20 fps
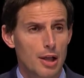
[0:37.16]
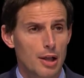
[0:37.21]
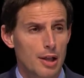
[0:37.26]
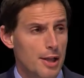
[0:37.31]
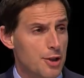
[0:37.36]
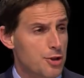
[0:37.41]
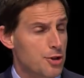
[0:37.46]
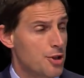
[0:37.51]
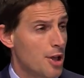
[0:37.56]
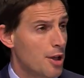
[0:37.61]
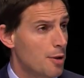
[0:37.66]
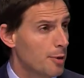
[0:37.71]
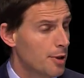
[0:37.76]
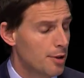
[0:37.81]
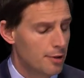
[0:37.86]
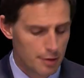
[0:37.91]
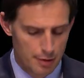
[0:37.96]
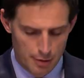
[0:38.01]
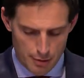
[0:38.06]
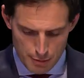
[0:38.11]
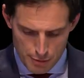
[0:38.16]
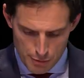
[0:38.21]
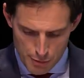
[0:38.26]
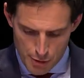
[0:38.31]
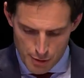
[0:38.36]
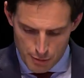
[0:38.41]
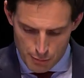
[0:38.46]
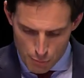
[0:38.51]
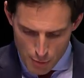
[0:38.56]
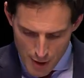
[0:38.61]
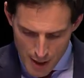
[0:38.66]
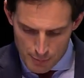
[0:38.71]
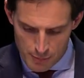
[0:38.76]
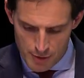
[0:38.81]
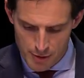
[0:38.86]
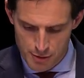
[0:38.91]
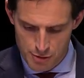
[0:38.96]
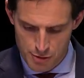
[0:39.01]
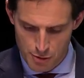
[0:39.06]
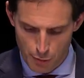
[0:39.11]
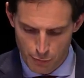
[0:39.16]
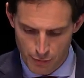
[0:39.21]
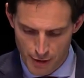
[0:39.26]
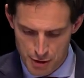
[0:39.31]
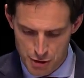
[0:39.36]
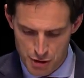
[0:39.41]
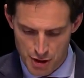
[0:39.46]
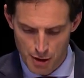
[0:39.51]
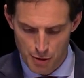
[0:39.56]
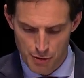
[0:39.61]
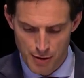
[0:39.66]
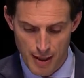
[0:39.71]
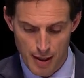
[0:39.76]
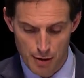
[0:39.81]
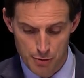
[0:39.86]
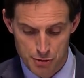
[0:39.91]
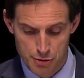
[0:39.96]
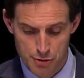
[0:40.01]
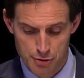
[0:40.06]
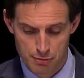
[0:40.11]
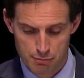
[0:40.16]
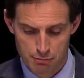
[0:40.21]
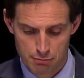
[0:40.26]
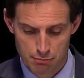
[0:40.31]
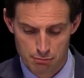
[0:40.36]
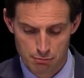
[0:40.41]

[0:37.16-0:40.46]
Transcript: Ladies and gentlemen, the remnants of a shelled house